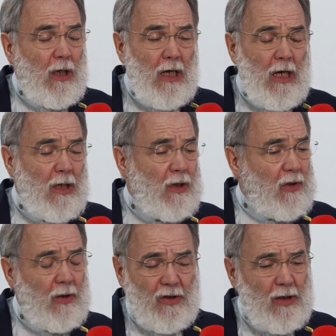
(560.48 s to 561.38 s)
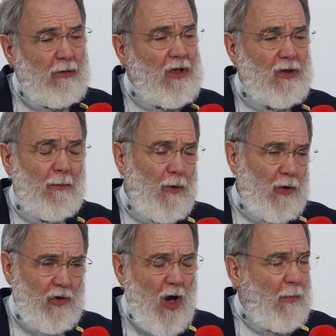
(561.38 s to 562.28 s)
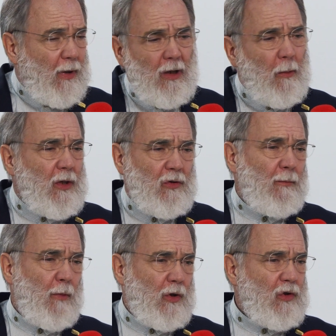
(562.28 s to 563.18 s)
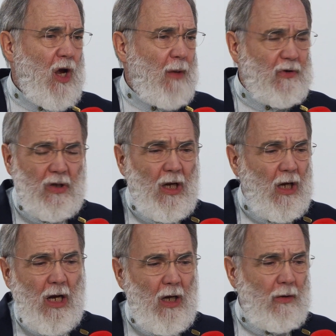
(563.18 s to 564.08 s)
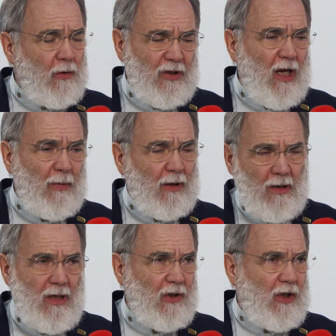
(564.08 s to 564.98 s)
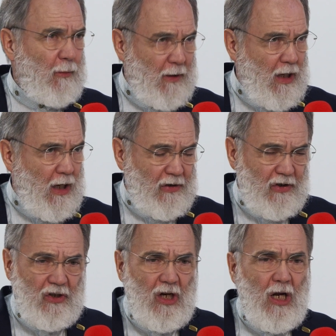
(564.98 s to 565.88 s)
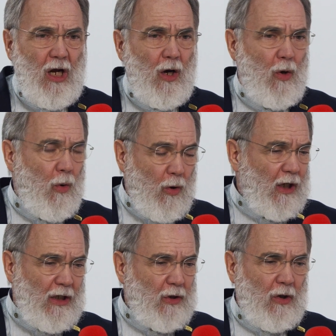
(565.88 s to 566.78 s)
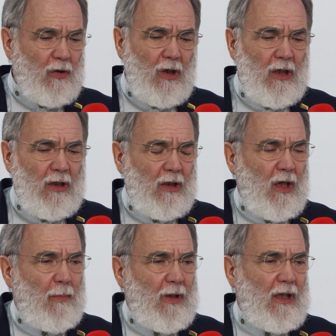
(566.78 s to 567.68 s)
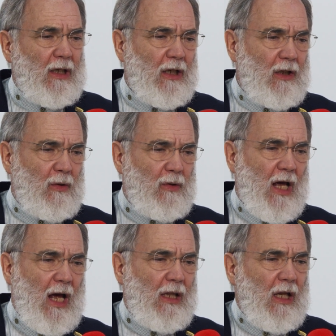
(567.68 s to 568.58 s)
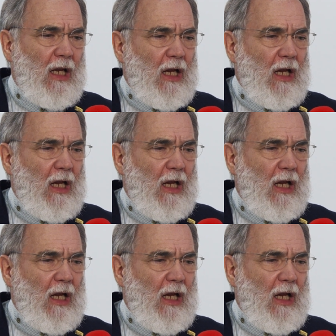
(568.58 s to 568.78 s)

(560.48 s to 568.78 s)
In a series of innovation workshops, those can be conducted with us, or internally the company can do that.